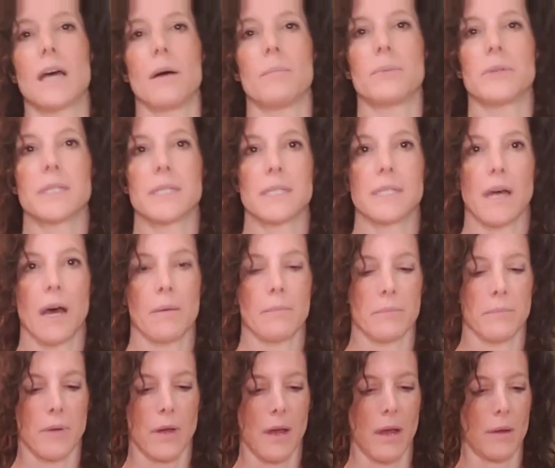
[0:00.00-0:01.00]
up
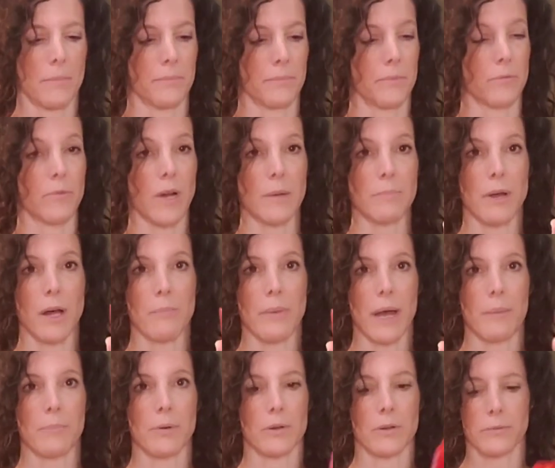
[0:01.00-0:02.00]
some red bell
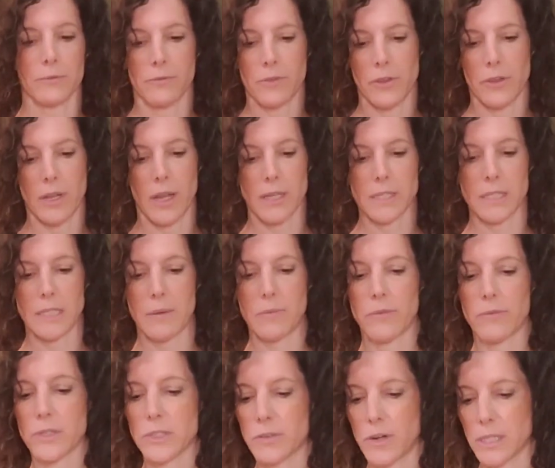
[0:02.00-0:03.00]
pepper for the next step
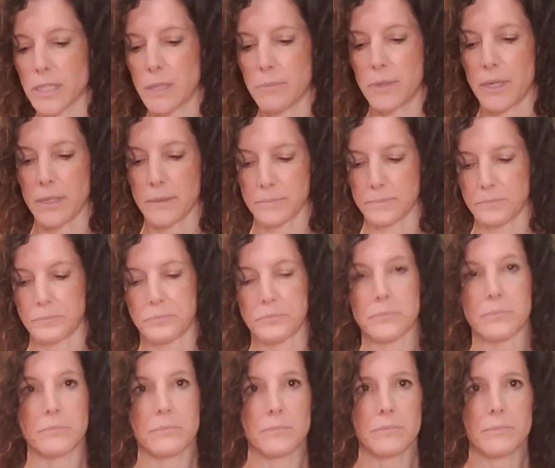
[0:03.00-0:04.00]
of this recipe.
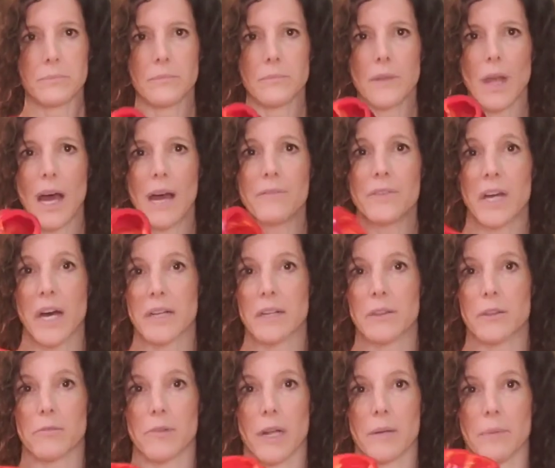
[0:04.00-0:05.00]
I've gutted
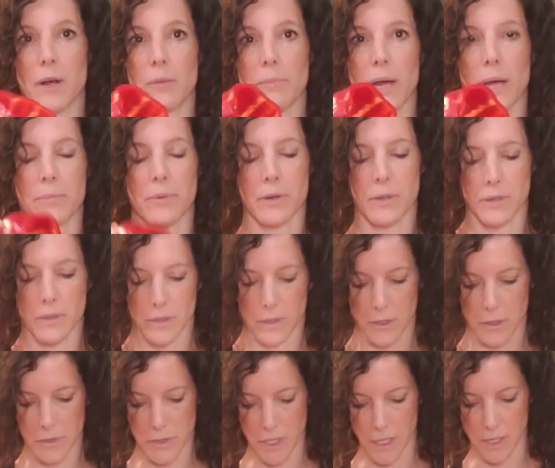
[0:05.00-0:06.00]
the red bell pepper
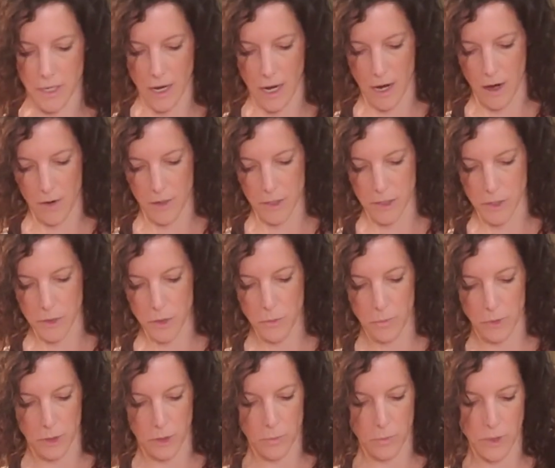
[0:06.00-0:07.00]
using our
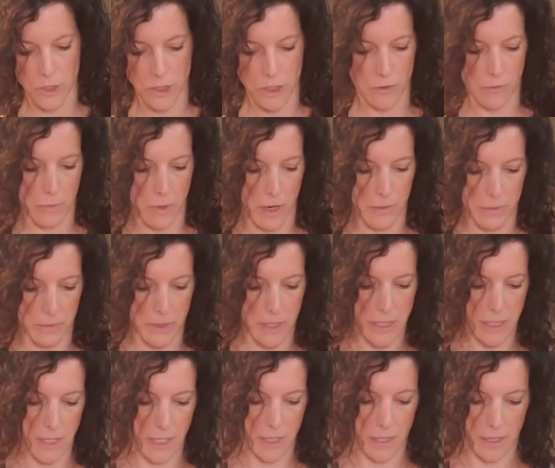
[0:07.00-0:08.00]
scoop loop, which you've probably
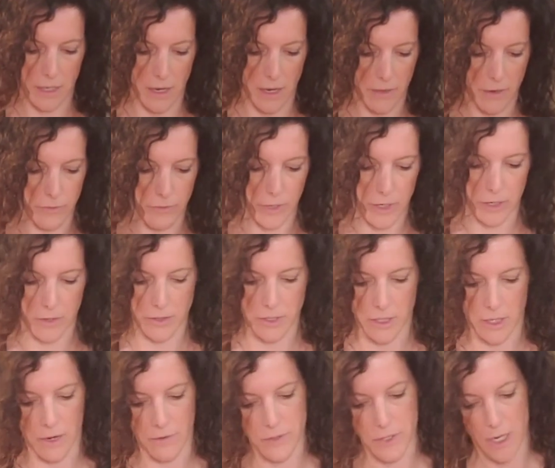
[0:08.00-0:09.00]
seen in other videos
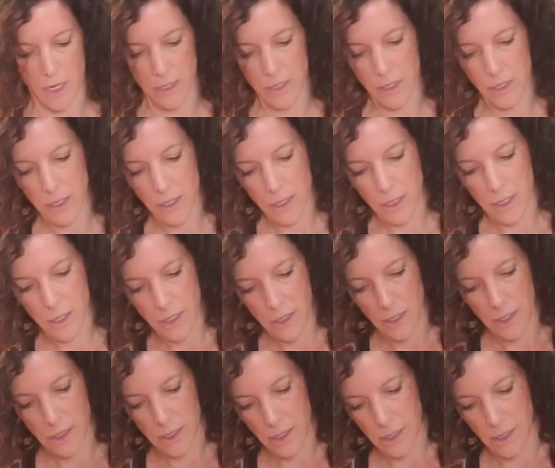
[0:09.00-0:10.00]
that I've done.
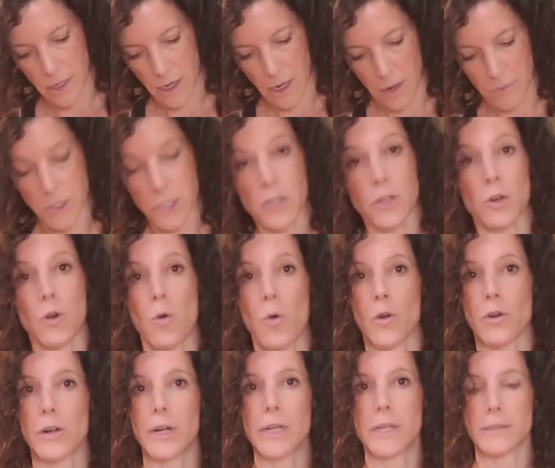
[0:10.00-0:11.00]
I'm just going to
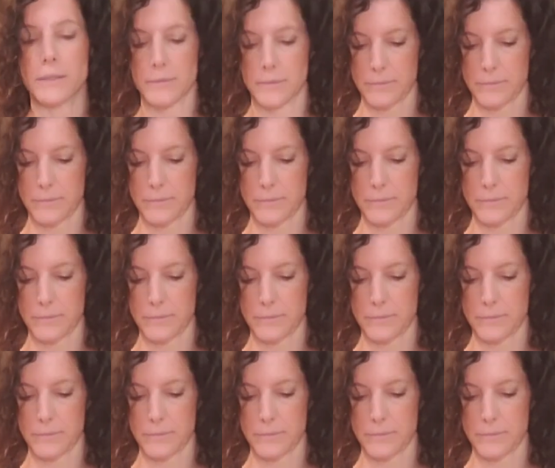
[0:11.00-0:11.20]
quarter it,